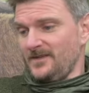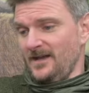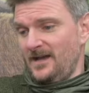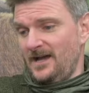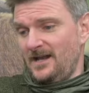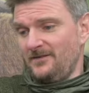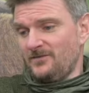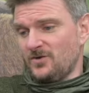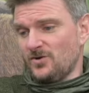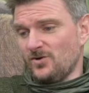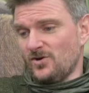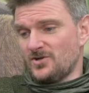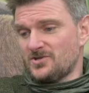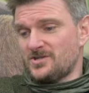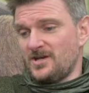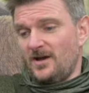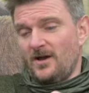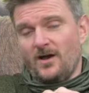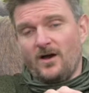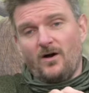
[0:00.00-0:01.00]
And of
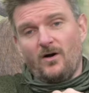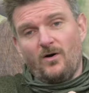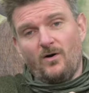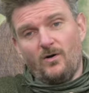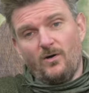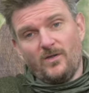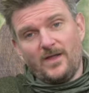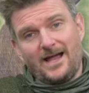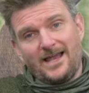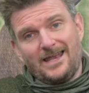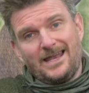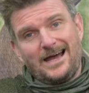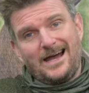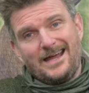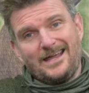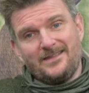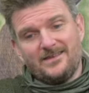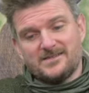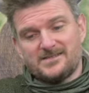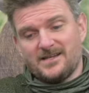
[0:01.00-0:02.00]
course, all that
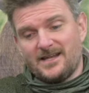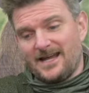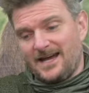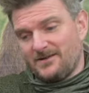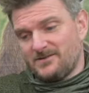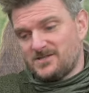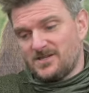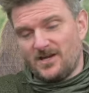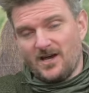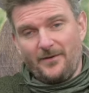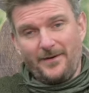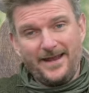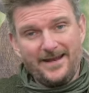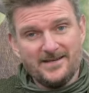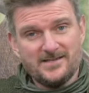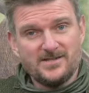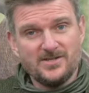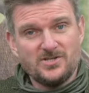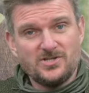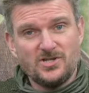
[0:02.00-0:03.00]
light that's allowed to go
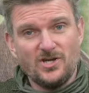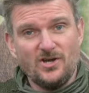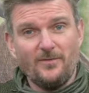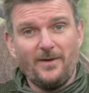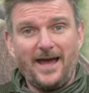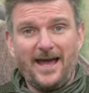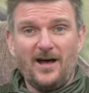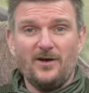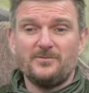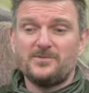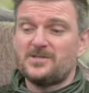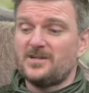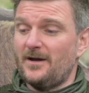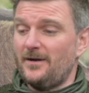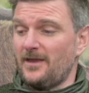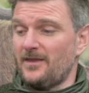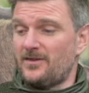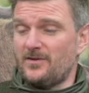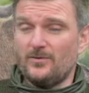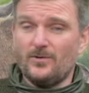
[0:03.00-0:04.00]
into the tube helps
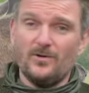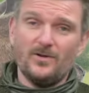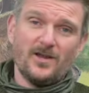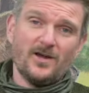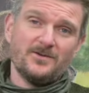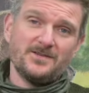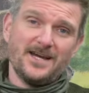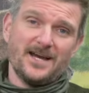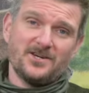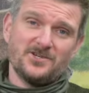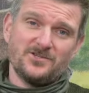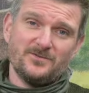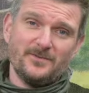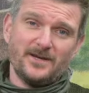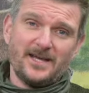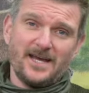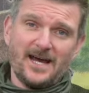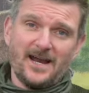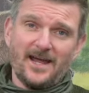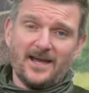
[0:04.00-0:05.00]
going through all those extra
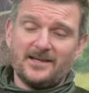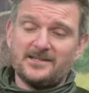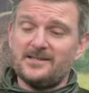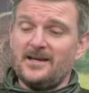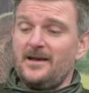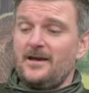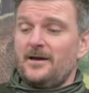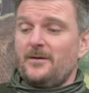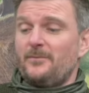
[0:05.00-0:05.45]
mechanics,